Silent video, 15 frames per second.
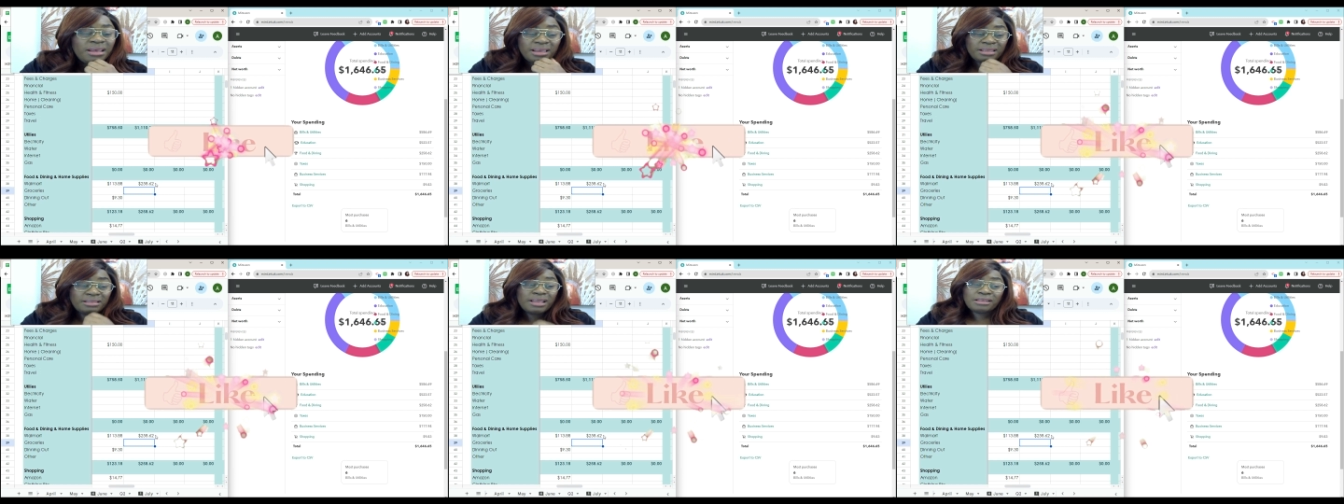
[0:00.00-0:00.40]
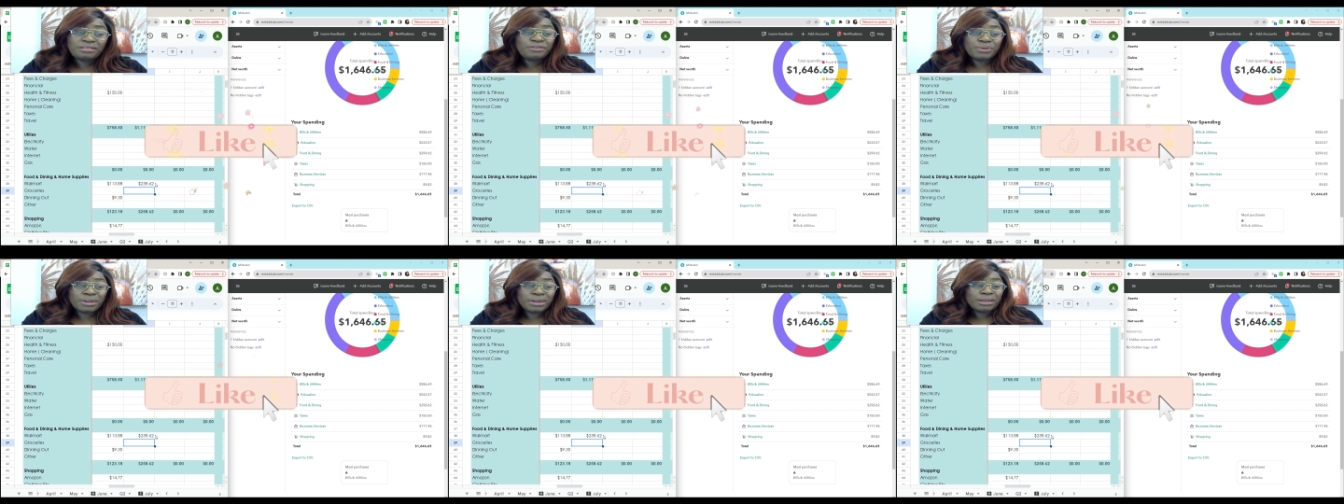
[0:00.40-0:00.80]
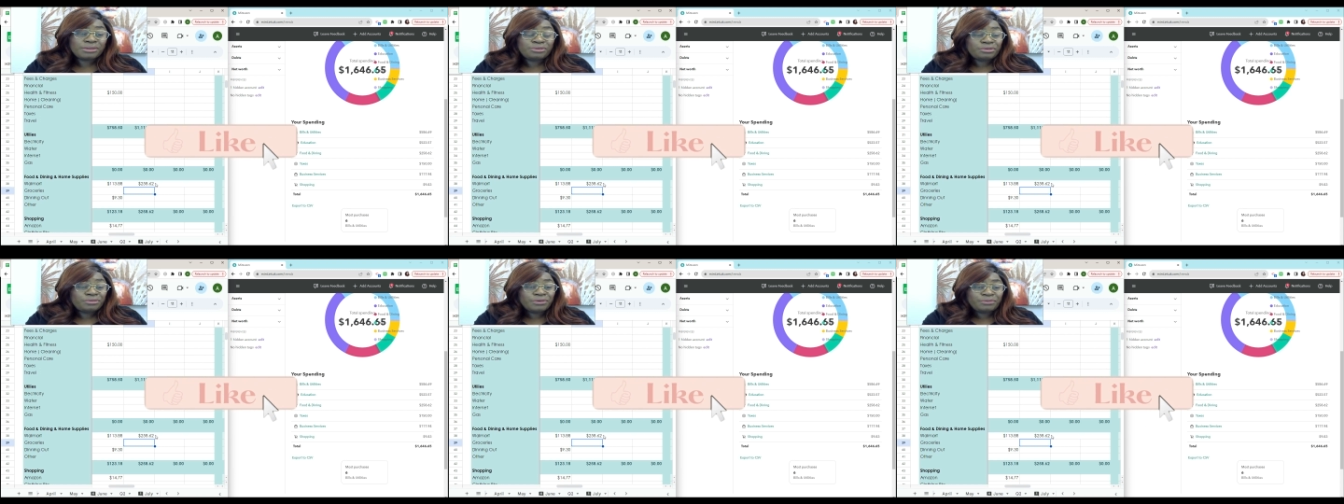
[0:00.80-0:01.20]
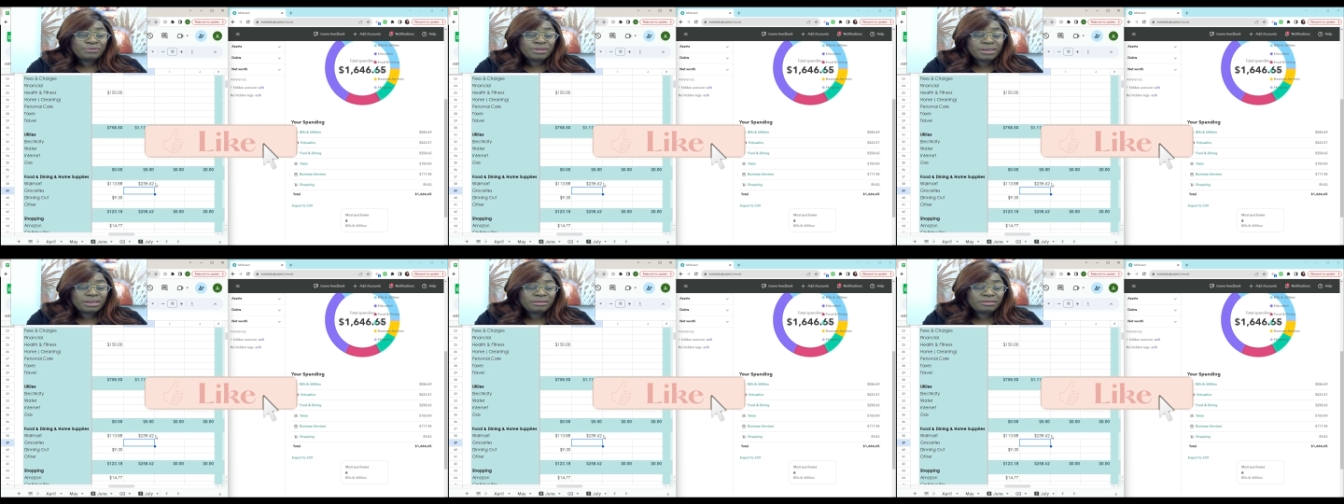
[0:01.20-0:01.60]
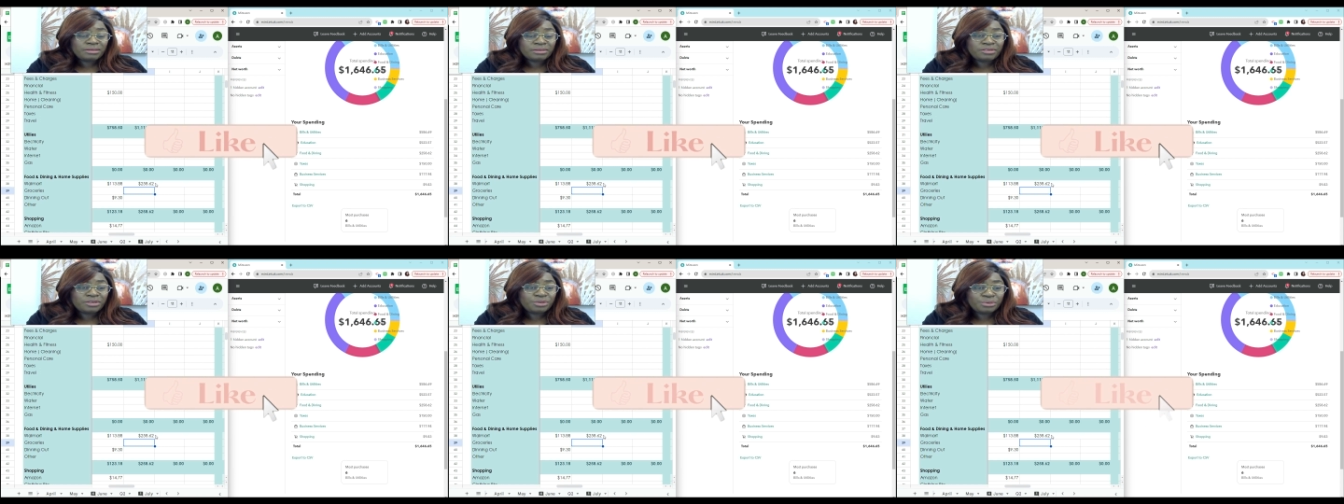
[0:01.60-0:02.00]
It does feel like
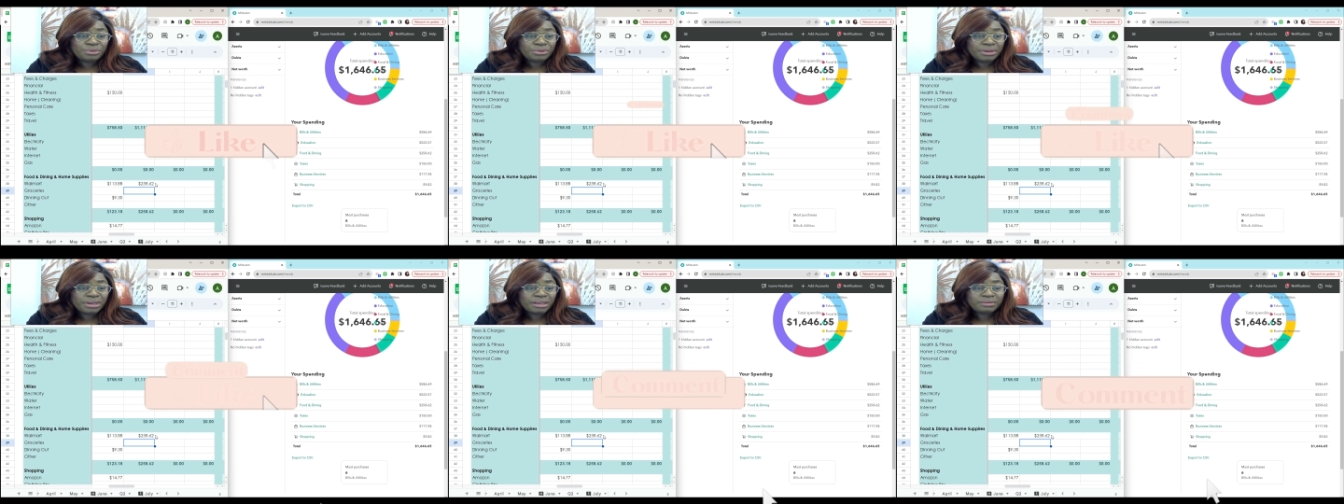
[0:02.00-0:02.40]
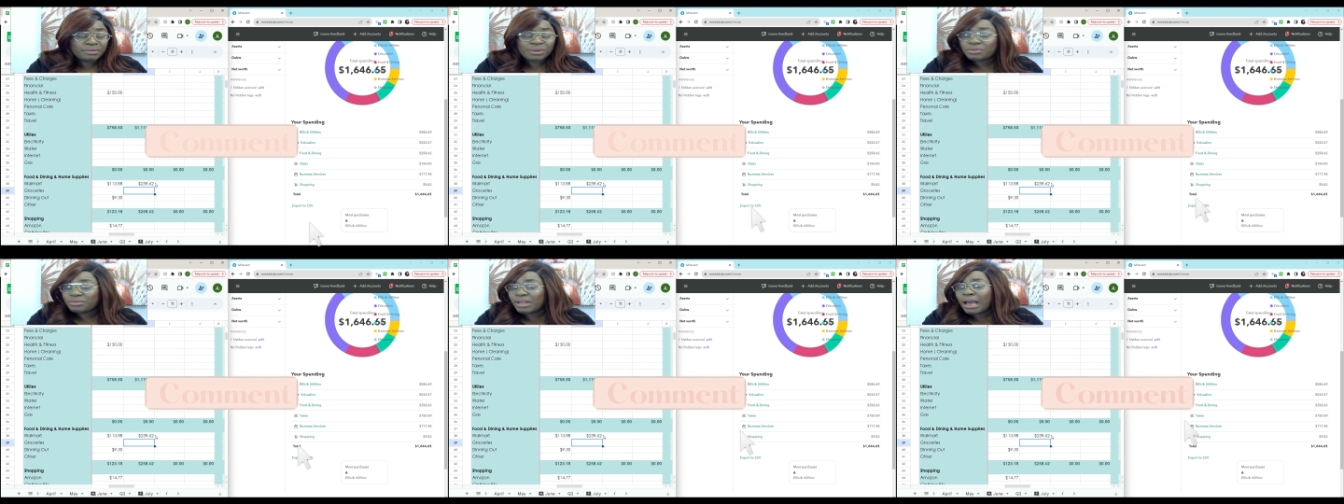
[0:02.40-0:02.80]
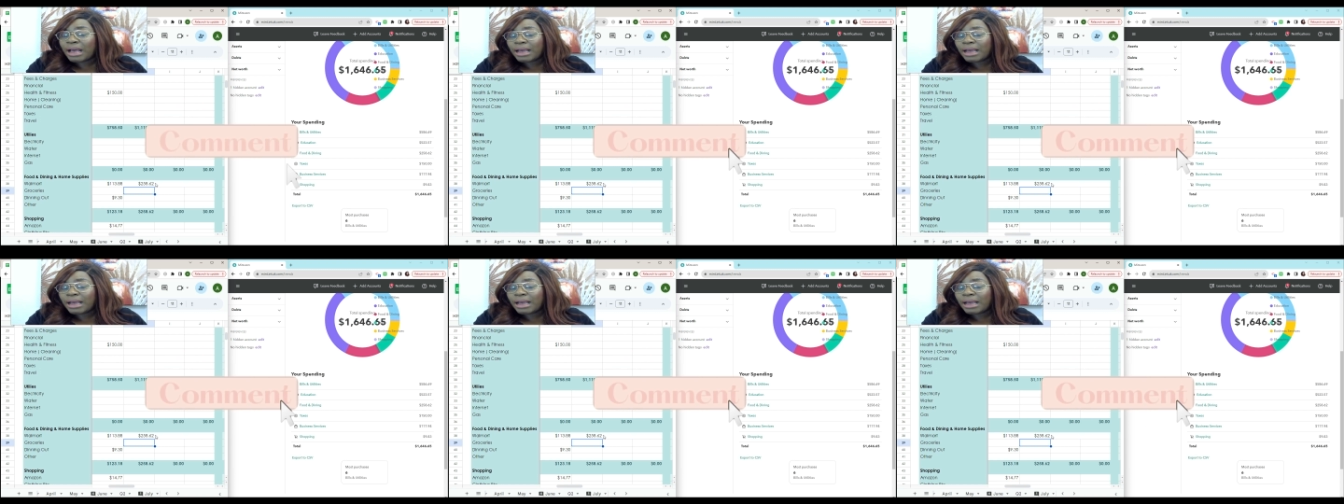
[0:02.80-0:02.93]
$258.62, you guys, because